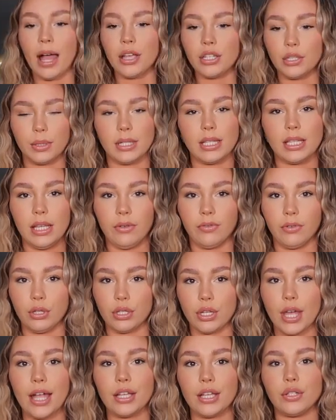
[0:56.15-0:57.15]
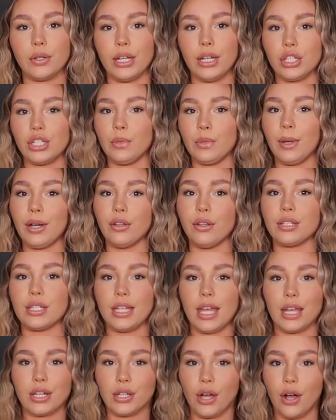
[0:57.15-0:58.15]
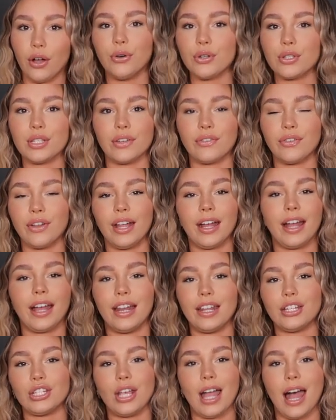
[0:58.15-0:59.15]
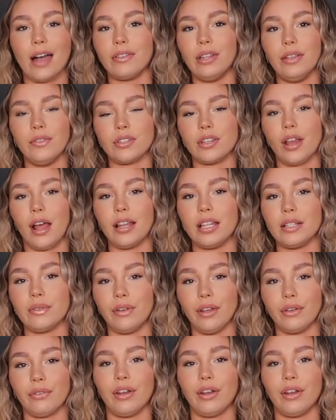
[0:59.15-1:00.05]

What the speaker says: As you would have seen from the title, I literally went onto TikTok. Also, I feel like I literally haven't even started this video.